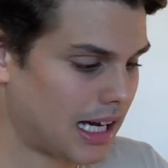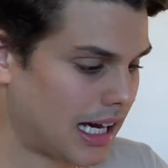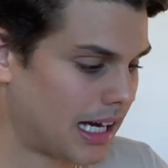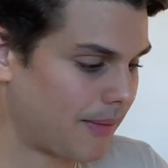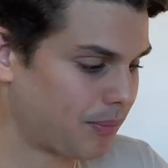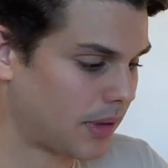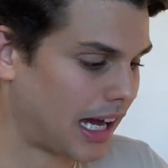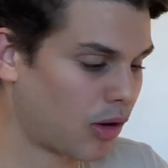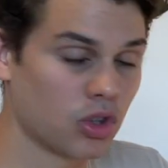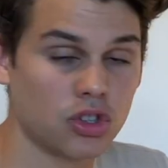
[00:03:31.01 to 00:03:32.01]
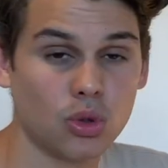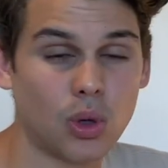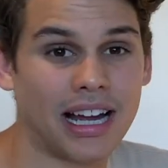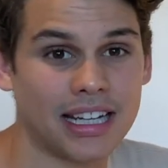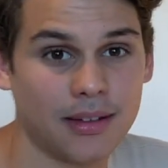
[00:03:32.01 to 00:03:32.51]
I will
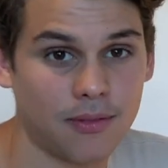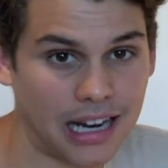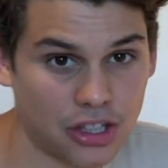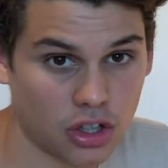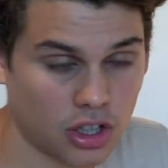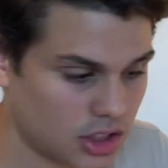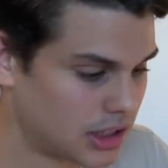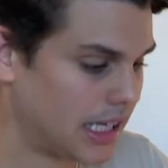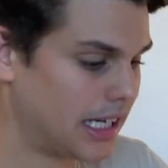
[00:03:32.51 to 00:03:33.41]
do Anki flashcards.